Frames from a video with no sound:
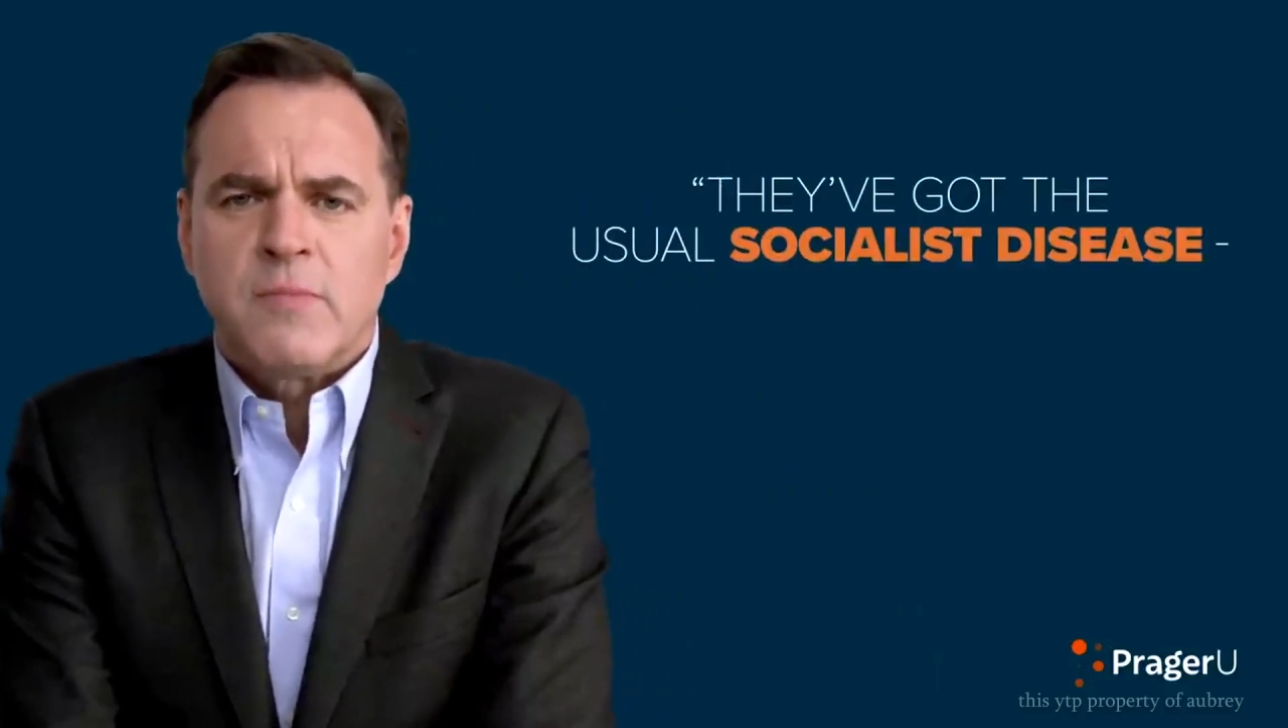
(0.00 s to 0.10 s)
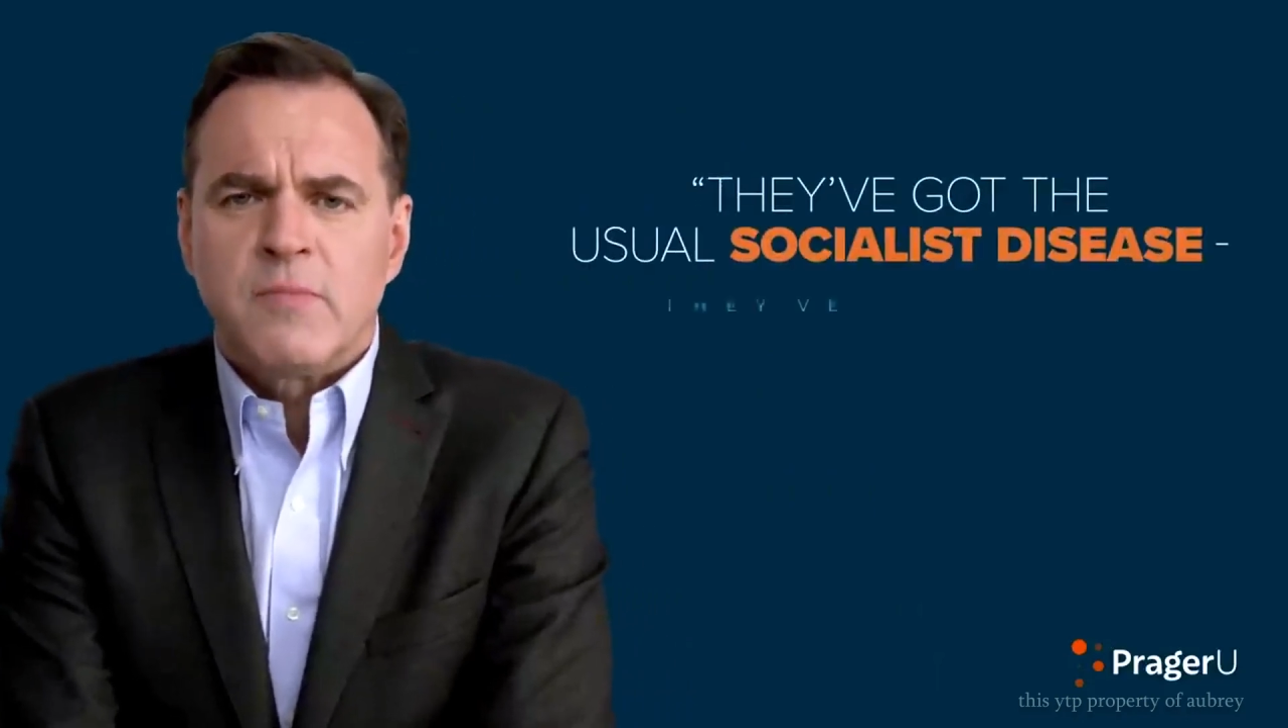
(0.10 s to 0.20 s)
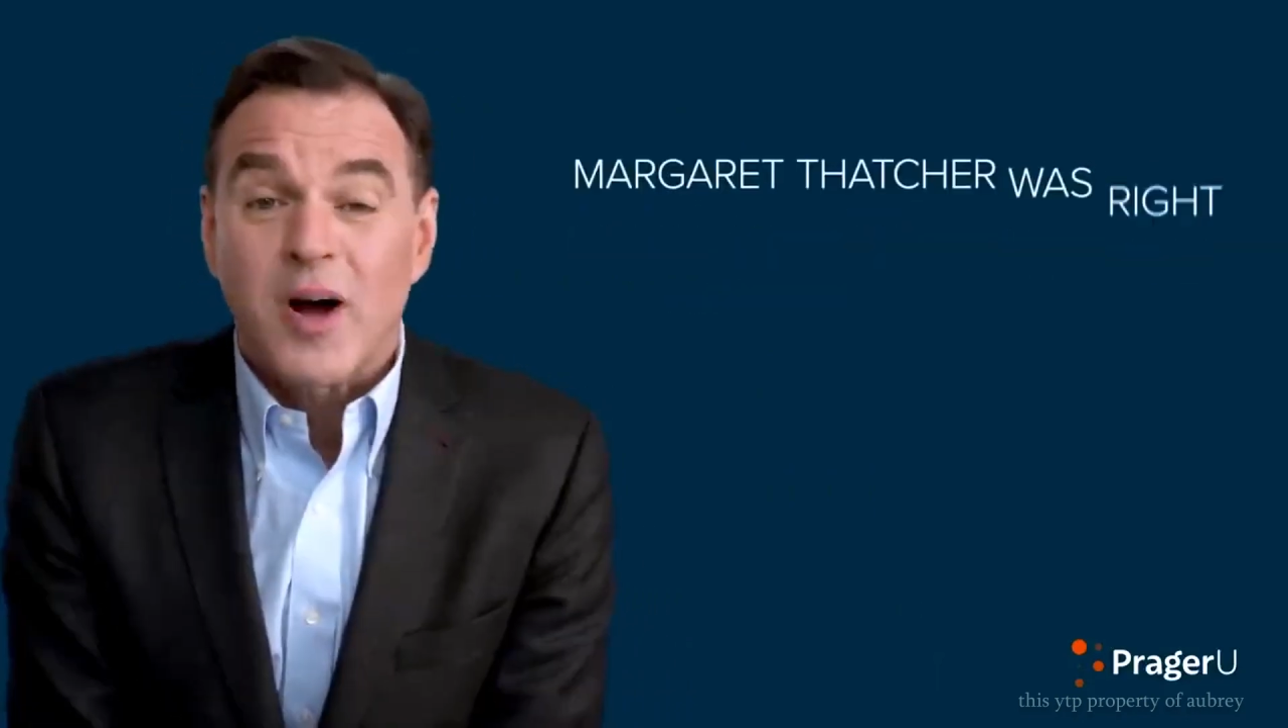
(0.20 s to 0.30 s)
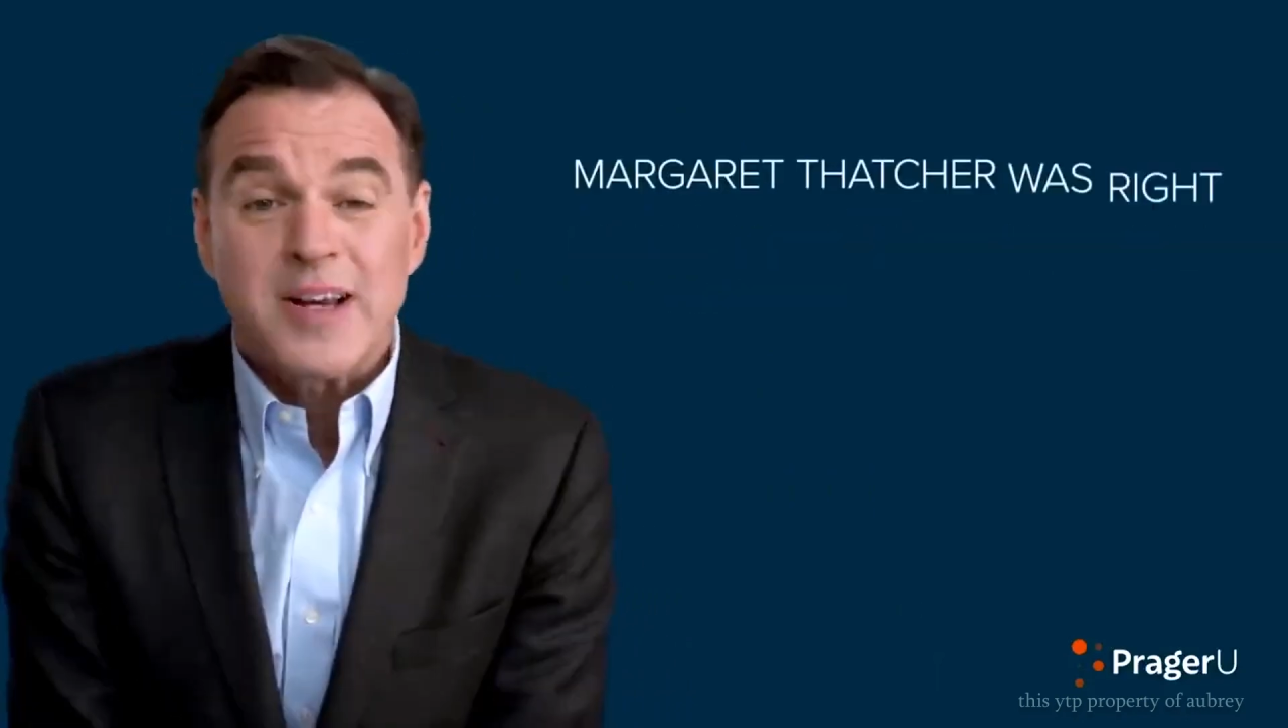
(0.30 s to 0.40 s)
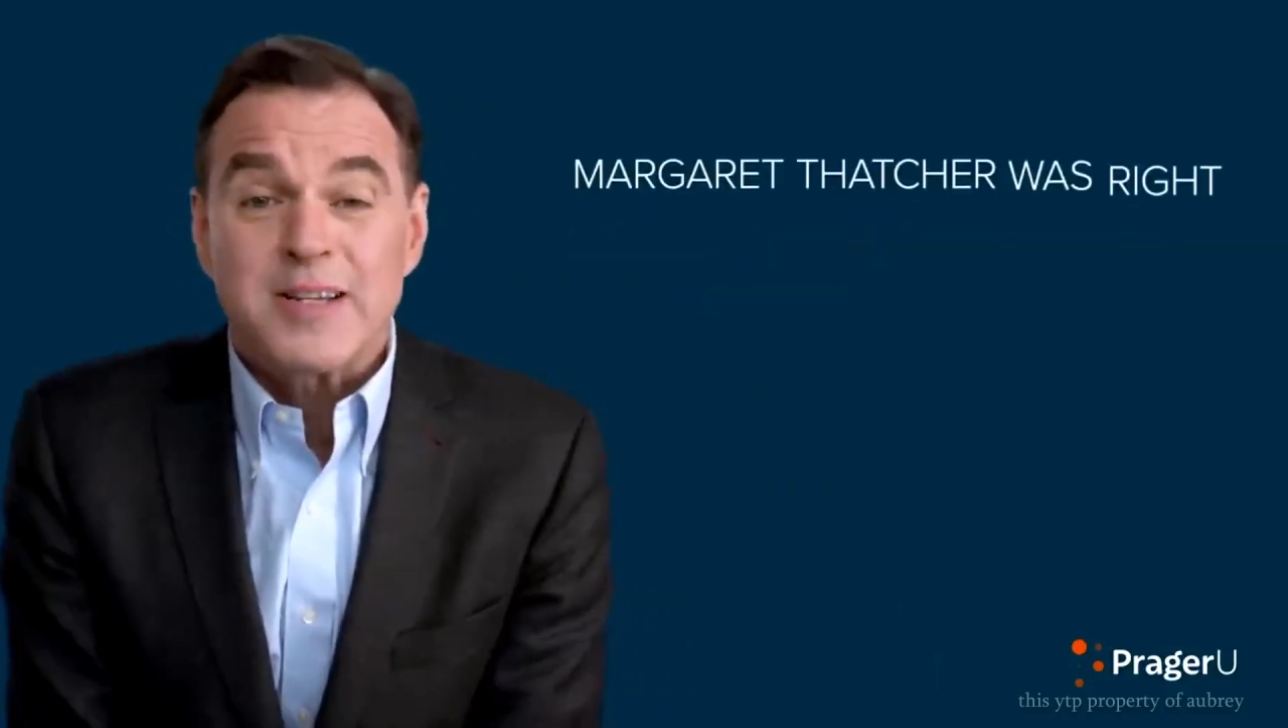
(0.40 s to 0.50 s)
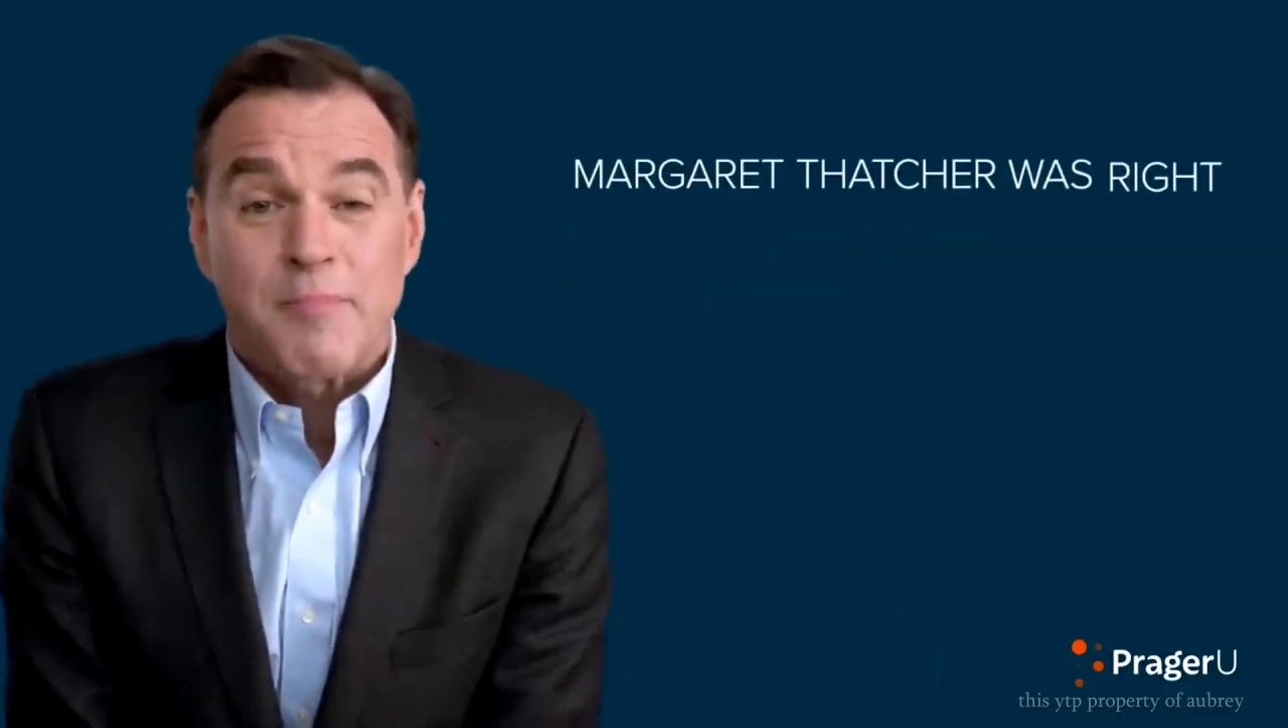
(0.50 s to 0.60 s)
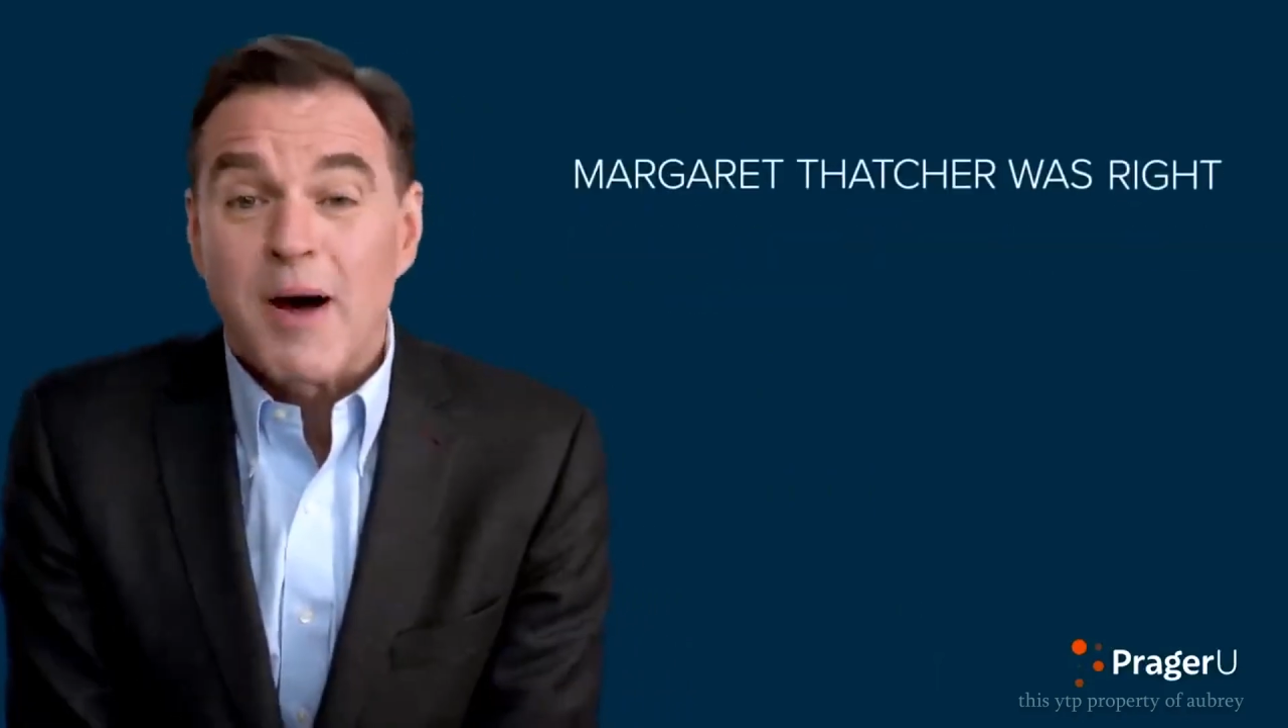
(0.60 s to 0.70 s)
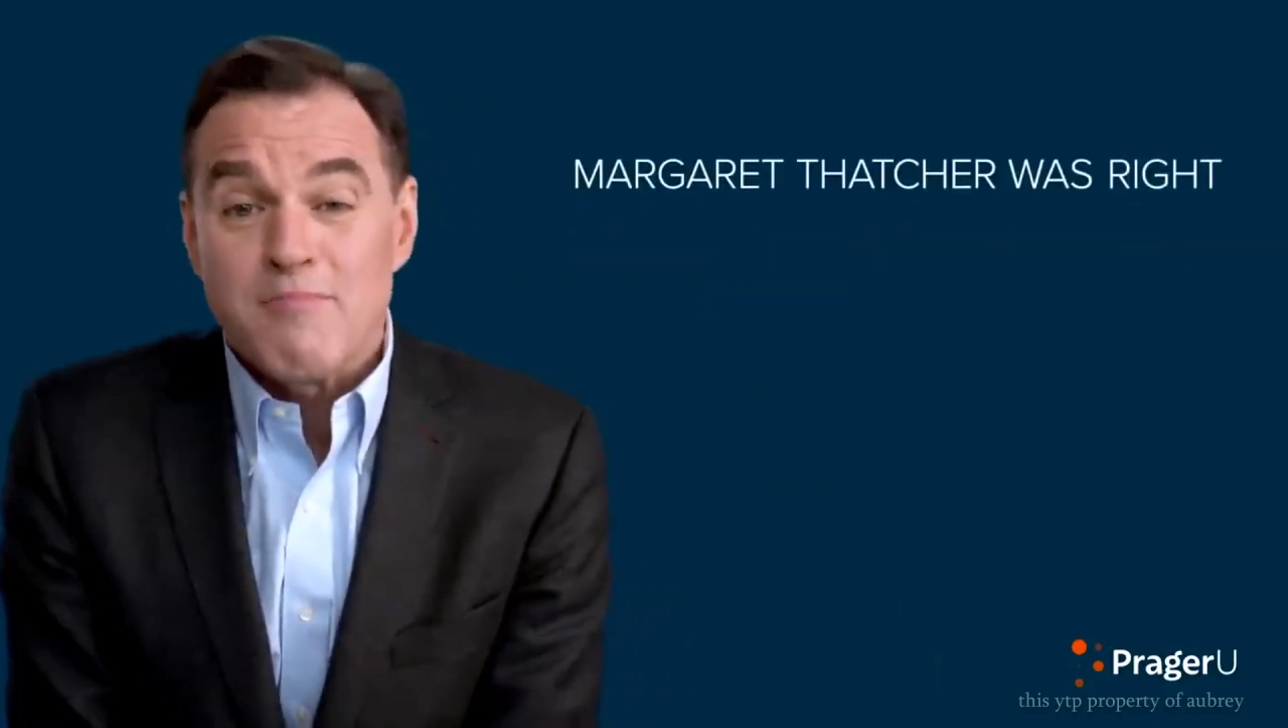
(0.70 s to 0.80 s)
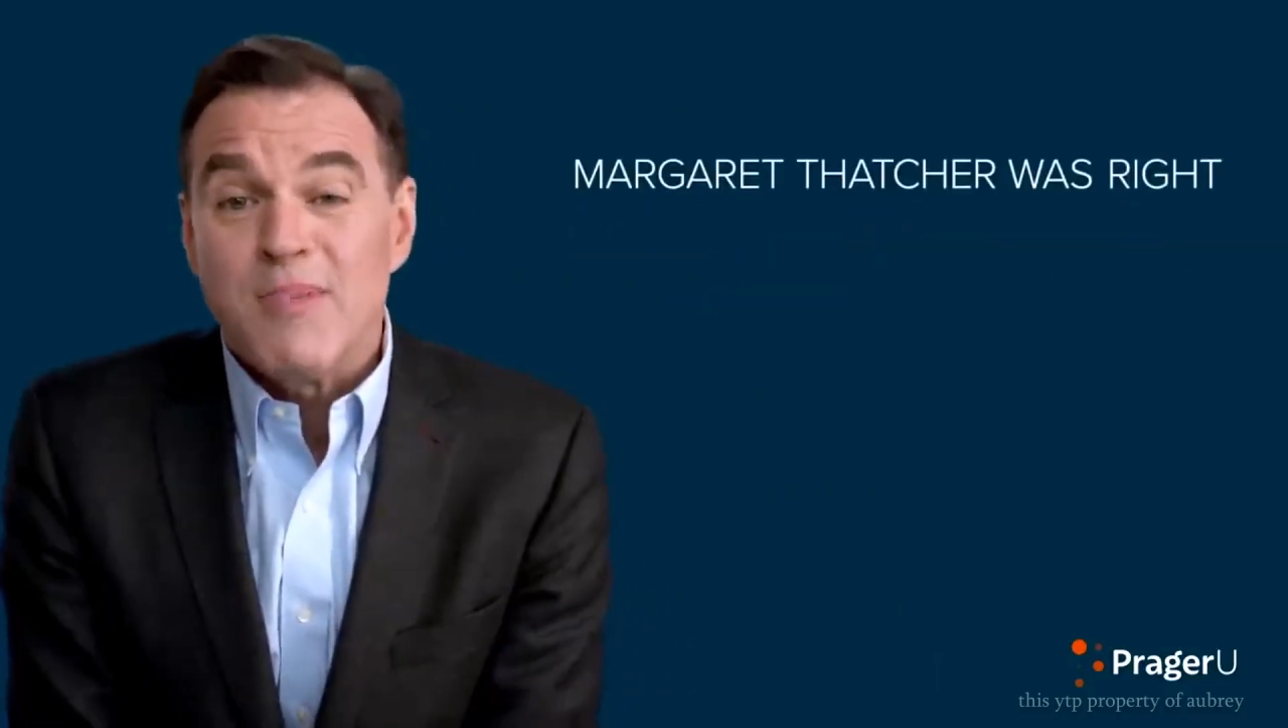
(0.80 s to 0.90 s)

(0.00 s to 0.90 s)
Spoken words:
right about